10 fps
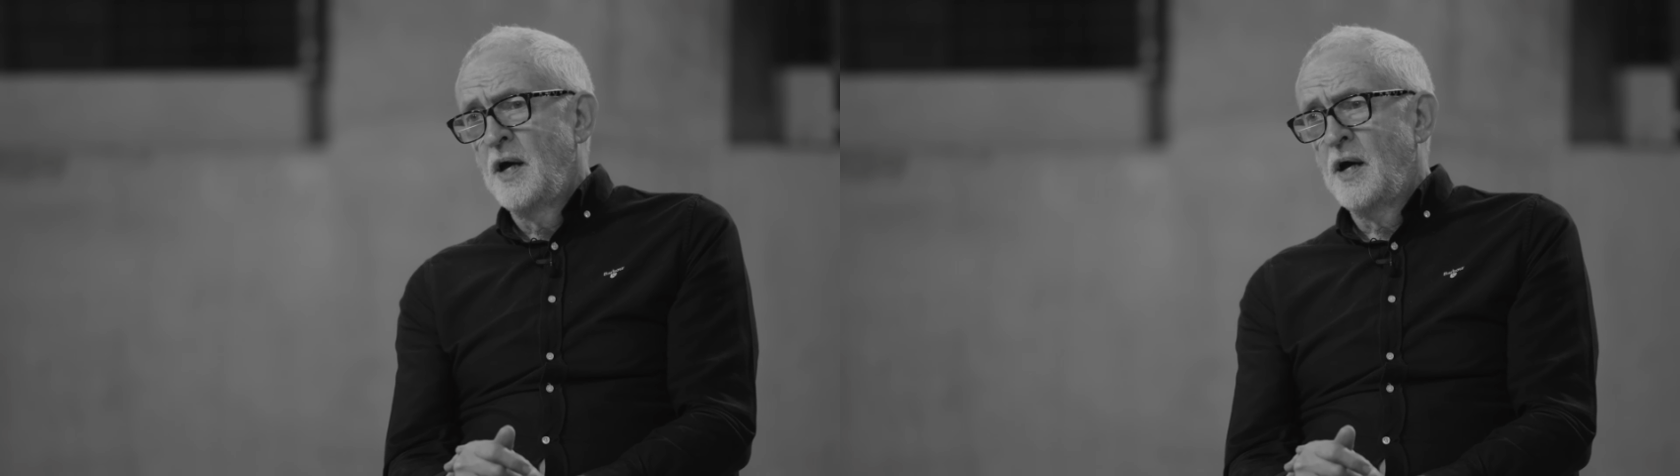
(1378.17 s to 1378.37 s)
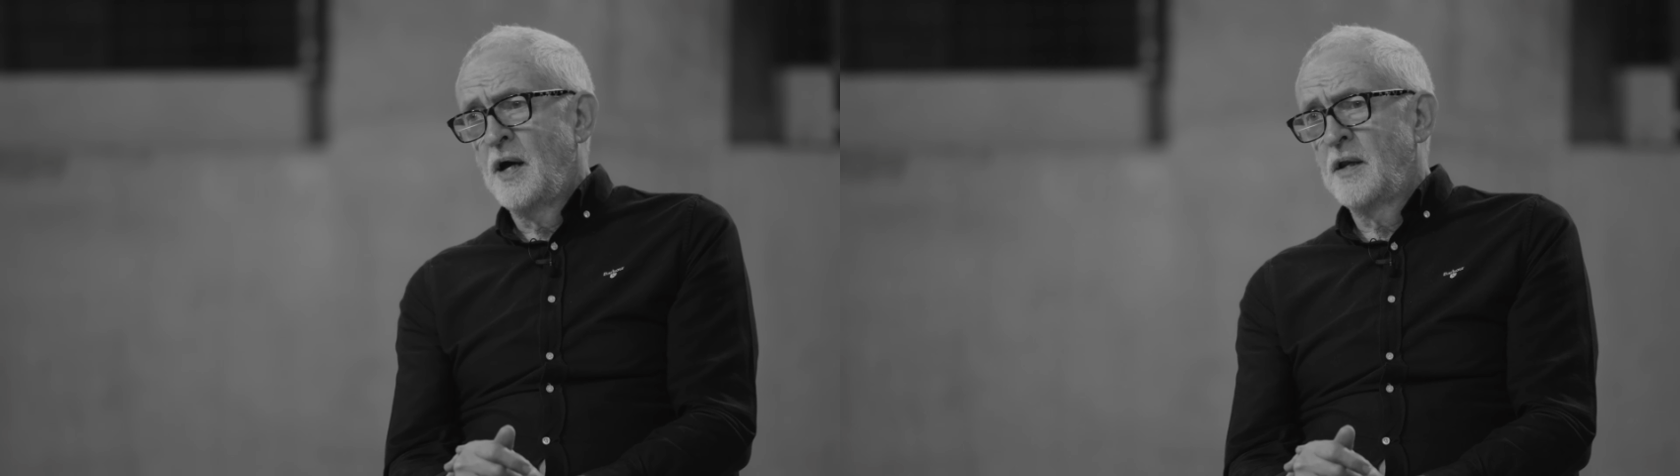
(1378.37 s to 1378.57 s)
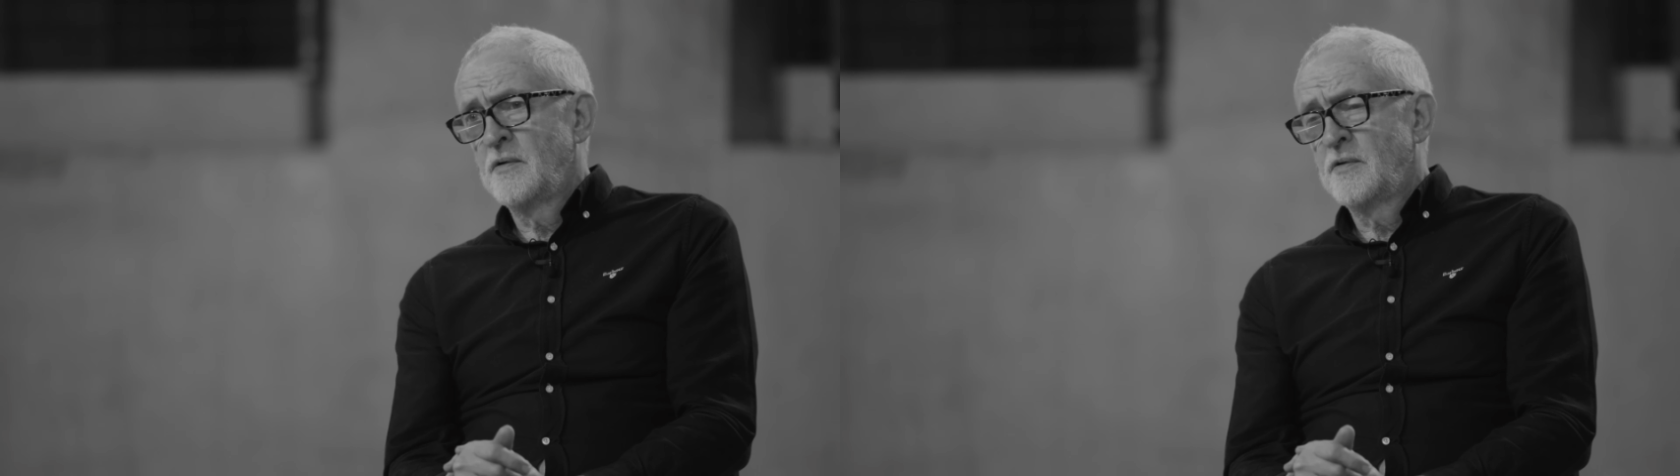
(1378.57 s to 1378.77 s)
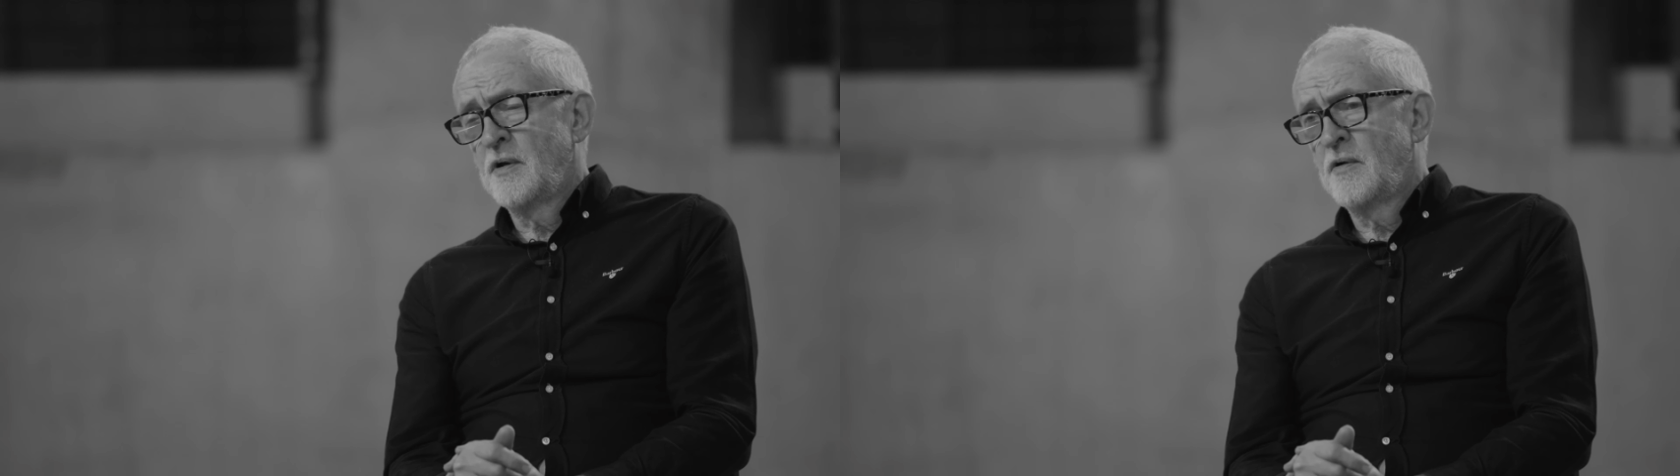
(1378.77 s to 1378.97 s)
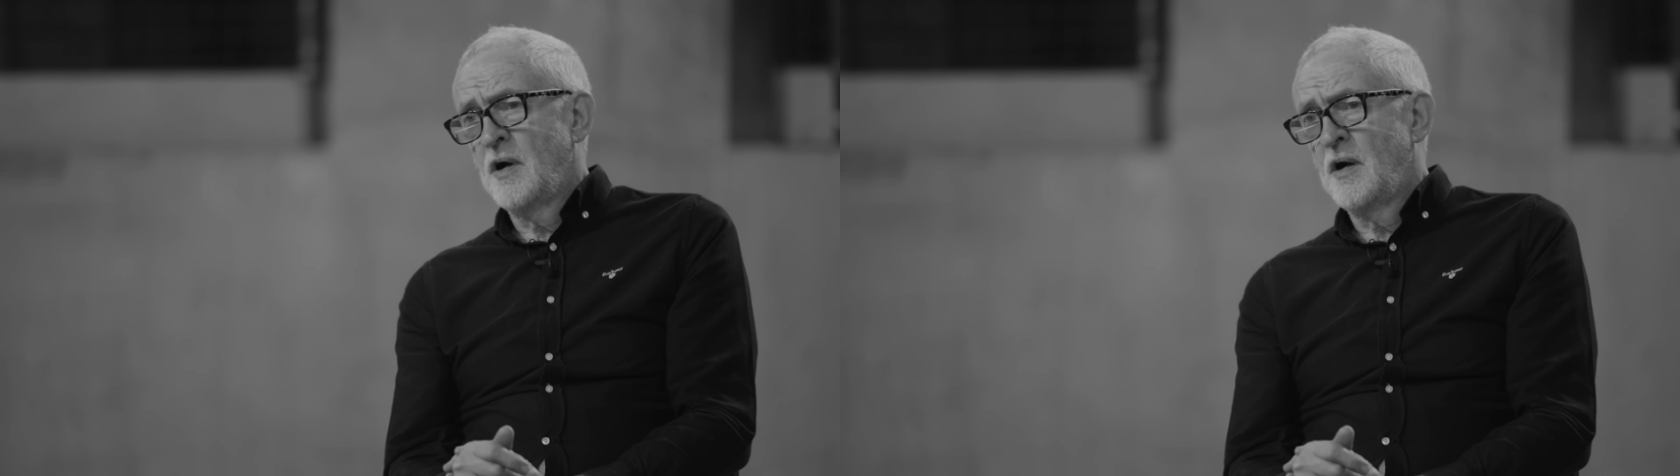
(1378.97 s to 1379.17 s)
And
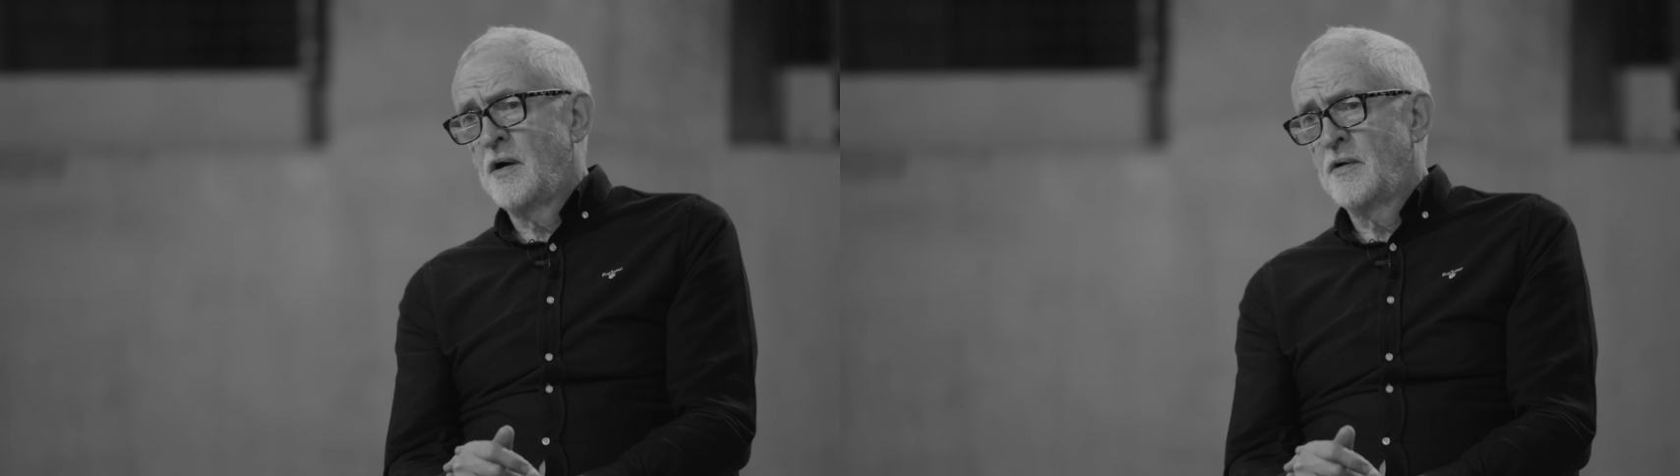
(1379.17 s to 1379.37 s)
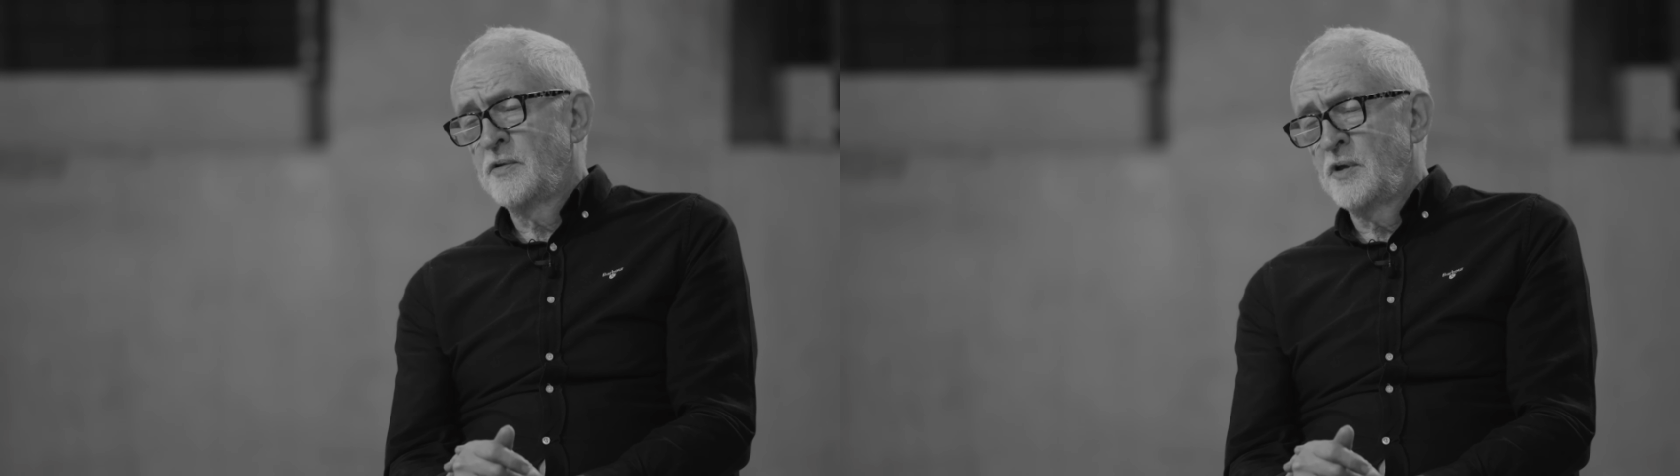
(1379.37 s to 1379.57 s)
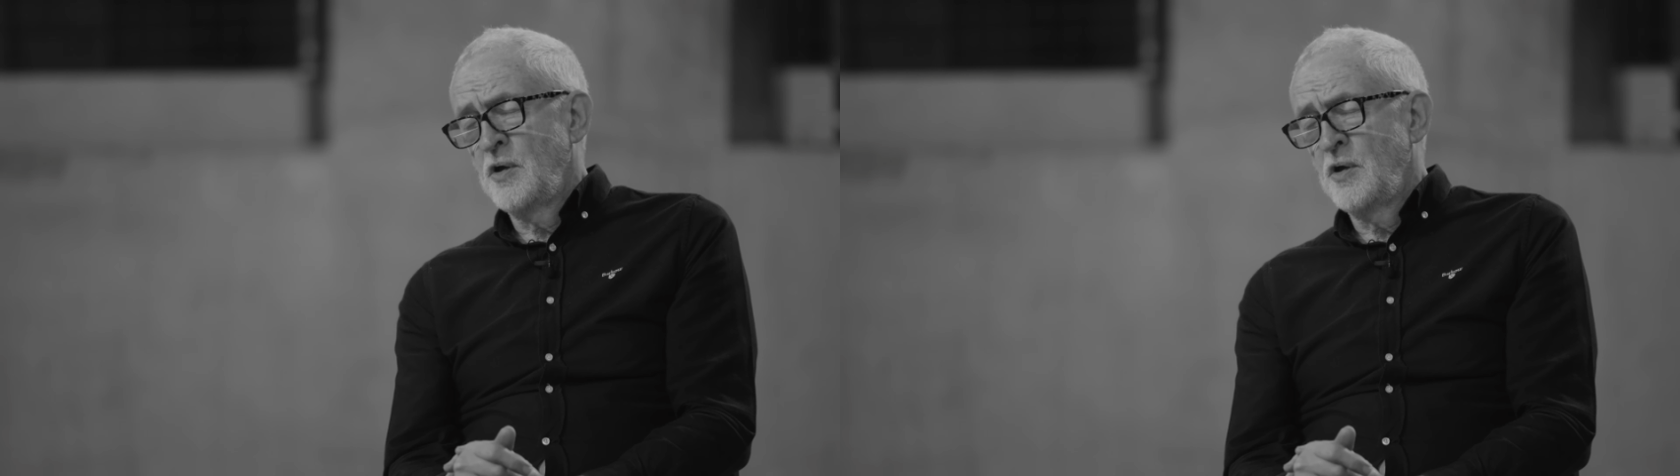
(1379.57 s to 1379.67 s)
there are the